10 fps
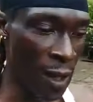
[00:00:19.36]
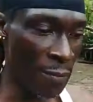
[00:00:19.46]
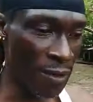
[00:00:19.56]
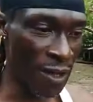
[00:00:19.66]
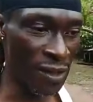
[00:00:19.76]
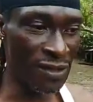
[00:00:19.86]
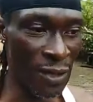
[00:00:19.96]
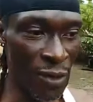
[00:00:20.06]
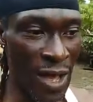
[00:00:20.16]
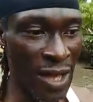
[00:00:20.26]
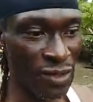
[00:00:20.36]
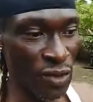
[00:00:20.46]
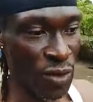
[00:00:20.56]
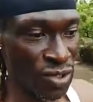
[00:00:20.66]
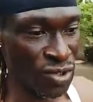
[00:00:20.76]
King Sannoh ask a
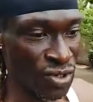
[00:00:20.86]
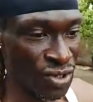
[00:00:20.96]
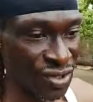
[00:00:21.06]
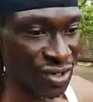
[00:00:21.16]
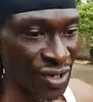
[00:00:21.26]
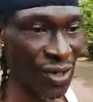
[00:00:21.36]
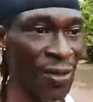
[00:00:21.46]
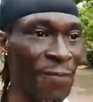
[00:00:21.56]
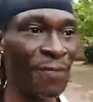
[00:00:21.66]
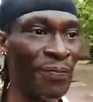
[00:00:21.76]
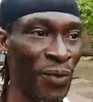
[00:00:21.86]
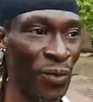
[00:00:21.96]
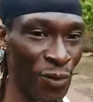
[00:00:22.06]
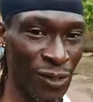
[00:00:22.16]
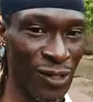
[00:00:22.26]
question, you see,
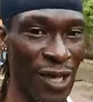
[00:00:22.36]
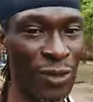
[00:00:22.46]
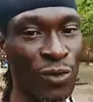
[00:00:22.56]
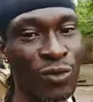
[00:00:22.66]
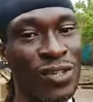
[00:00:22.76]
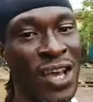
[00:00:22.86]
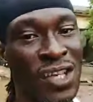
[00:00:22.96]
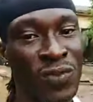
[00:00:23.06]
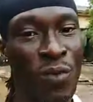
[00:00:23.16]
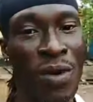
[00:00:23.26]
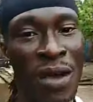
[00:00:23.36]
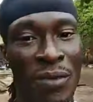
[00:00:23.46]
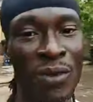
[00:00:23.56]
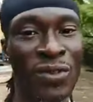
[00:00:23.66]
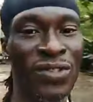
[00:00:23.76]
what say I do Tazmo,
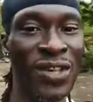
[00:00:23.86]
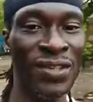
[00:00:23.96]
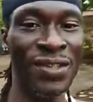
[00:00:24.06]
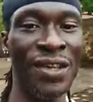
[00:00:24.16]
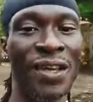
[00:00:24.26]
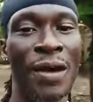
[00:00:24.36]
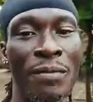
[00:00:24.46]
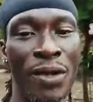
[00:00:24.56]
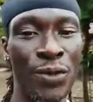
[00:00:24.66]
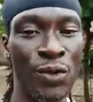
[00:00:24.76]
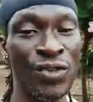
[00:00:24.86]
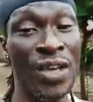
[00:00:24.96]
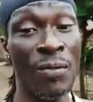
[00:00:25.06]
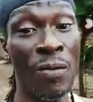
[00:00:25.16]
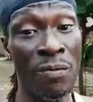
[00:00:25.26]
because yesterday I make sure say I
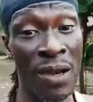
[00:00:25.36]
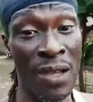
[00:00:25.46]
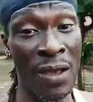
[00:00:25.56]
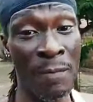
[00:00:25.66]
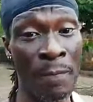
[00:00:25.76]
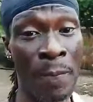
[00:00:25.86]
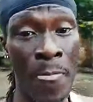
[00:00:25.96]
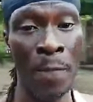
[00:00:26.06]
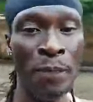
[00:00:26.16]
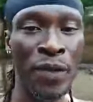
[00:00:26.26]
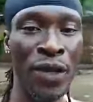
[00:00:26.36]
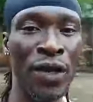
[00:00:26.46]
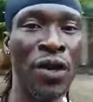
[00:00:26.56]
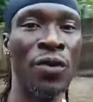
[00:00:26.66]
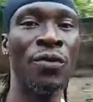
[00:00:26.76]
bombard him, you know.